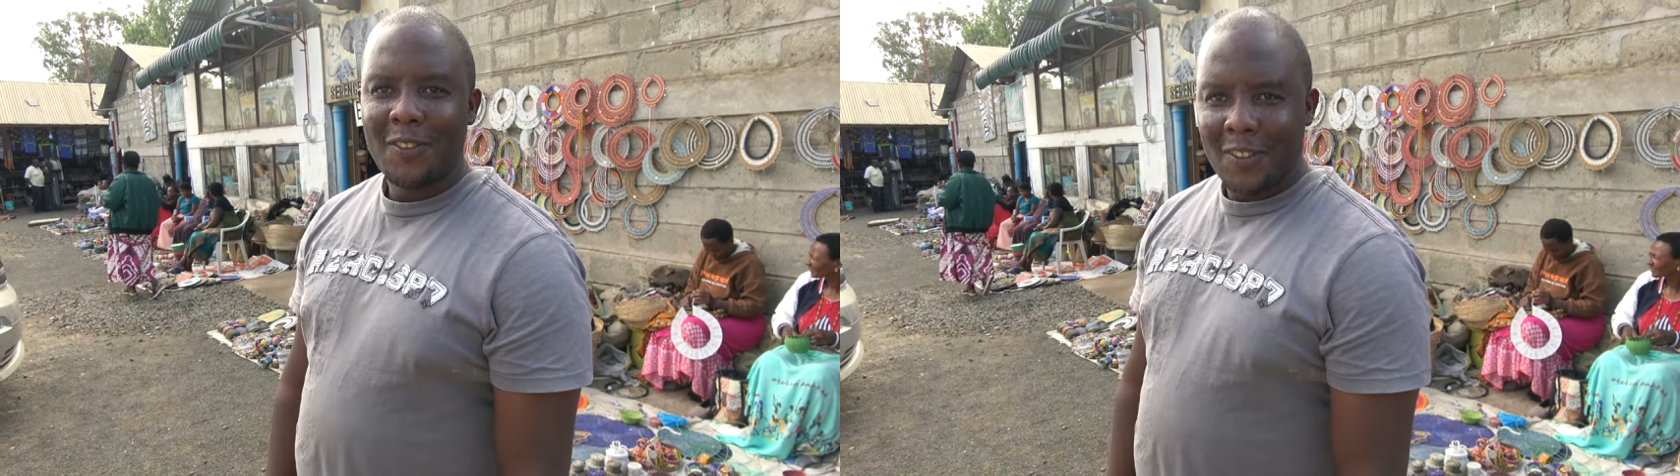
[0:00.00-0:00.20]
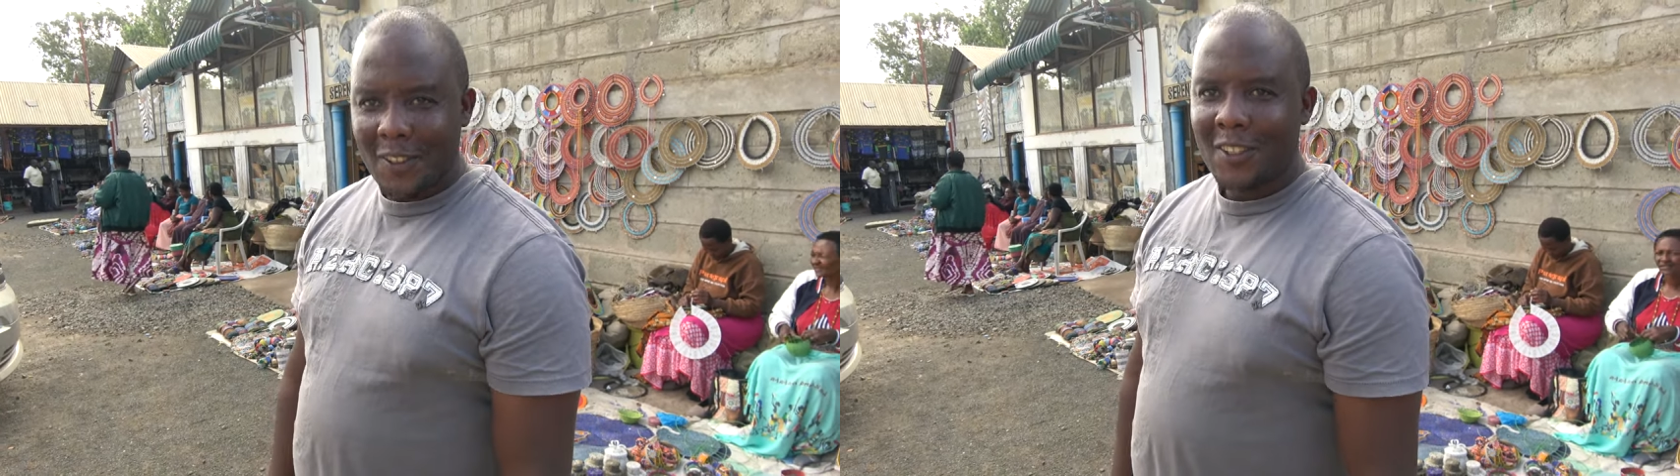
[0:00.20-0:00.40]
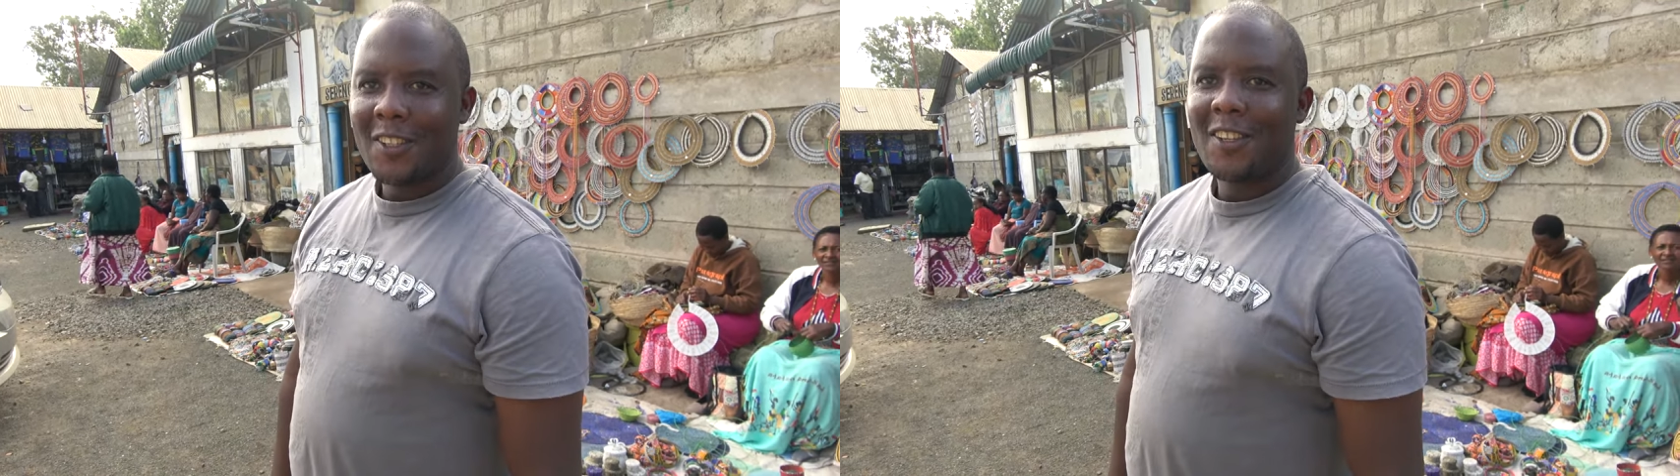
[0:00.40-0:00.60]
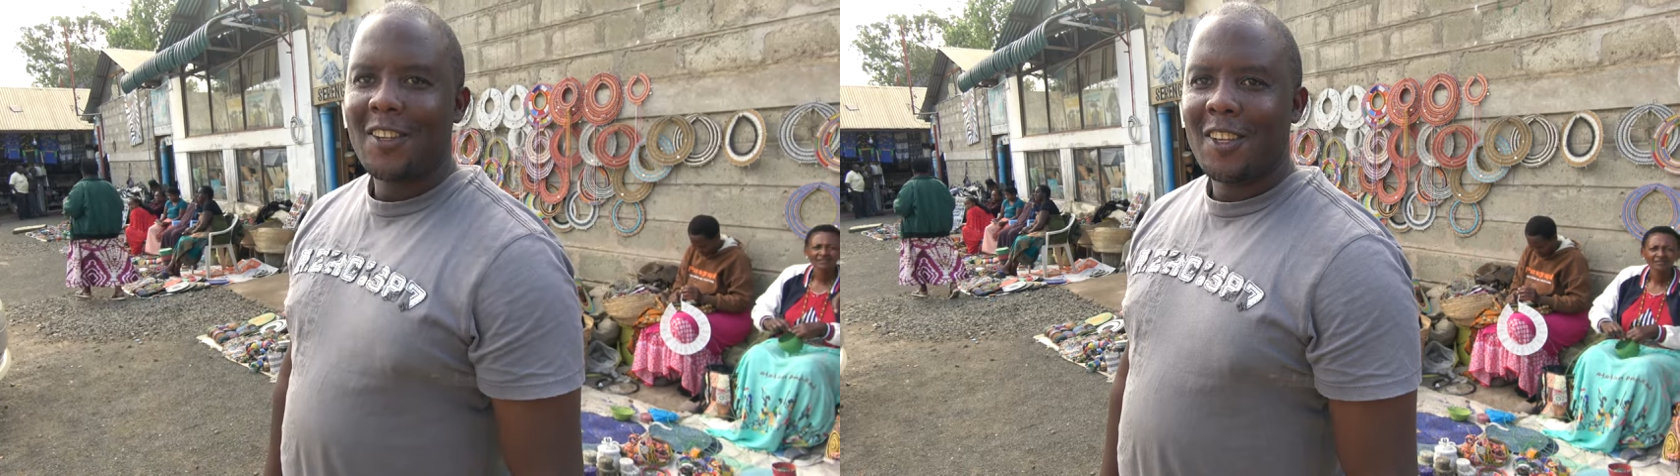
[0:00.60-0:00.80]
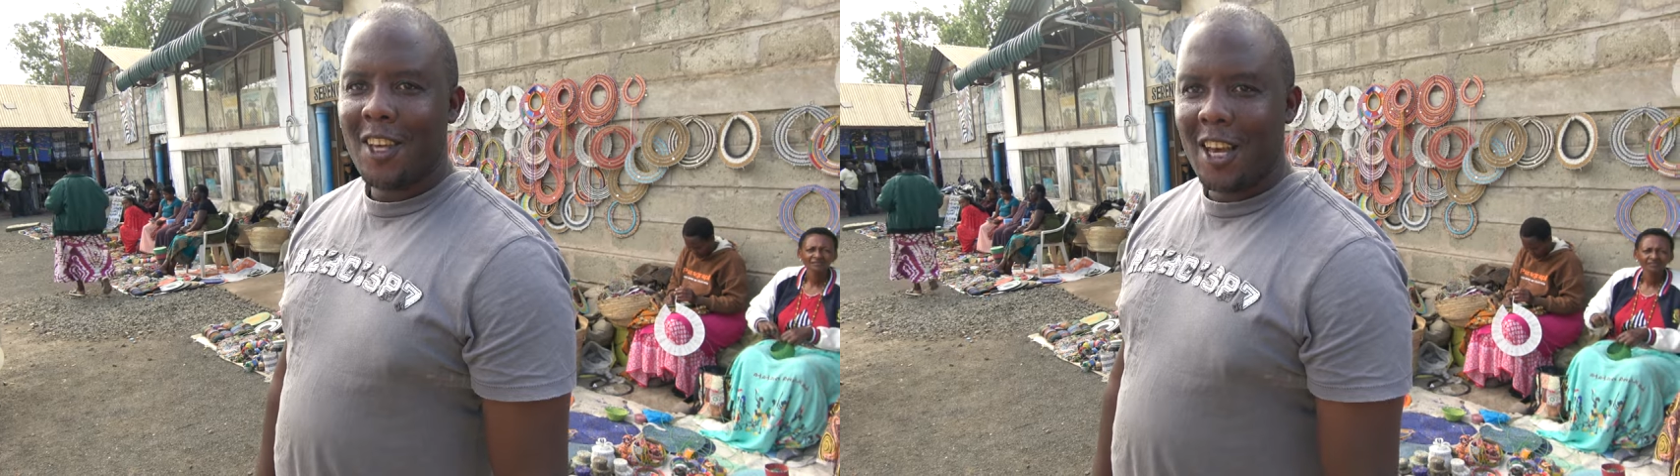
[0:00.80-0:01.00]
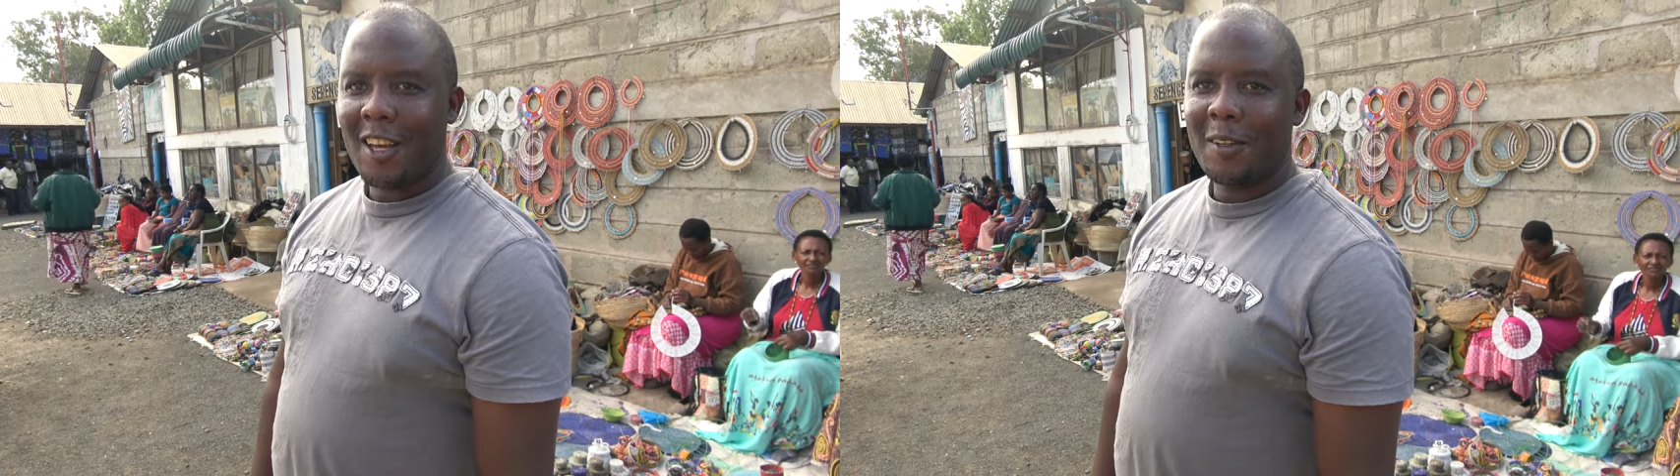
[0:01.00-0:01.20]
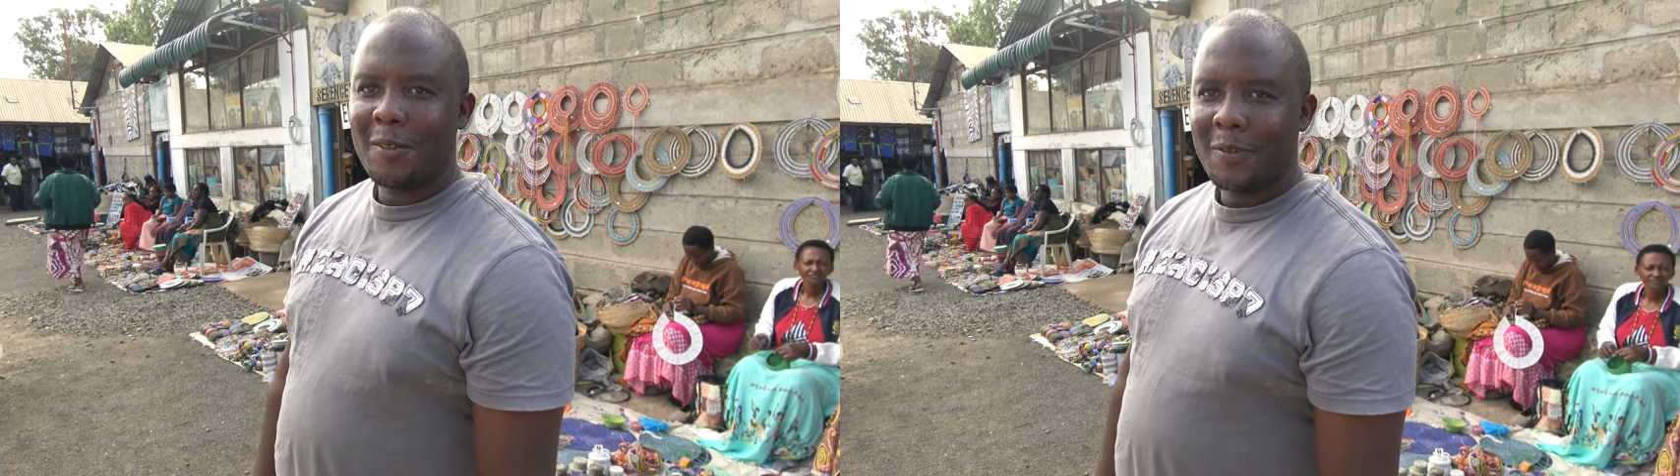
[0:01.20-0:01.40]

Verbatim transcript: Absolutely. And all these